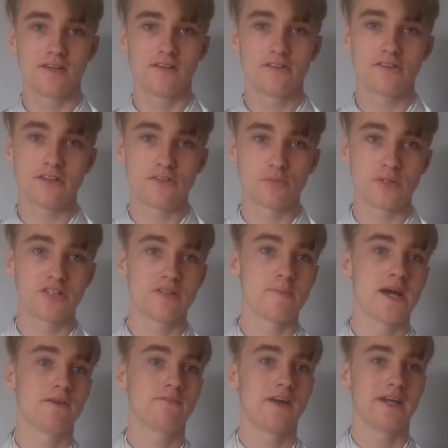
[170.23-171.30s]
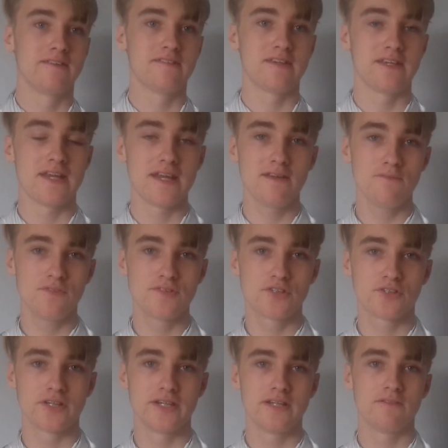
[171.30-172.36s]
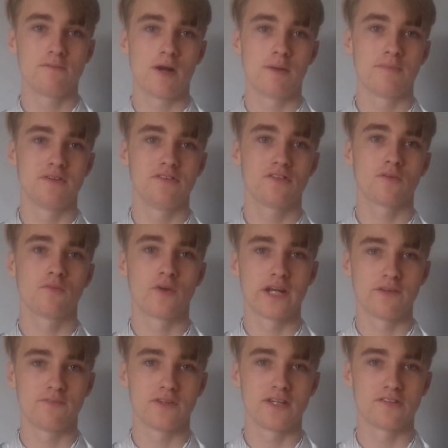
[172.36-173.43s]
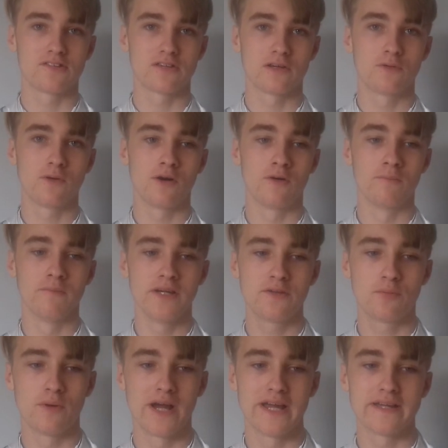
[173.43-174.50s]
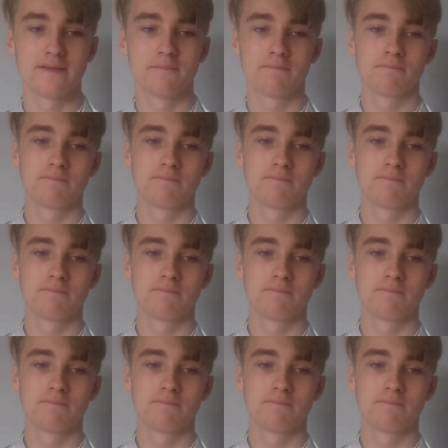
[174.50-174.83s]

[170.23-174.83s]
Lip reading: so they switched them out for anti-infantry weapons ready for the assault on Midway.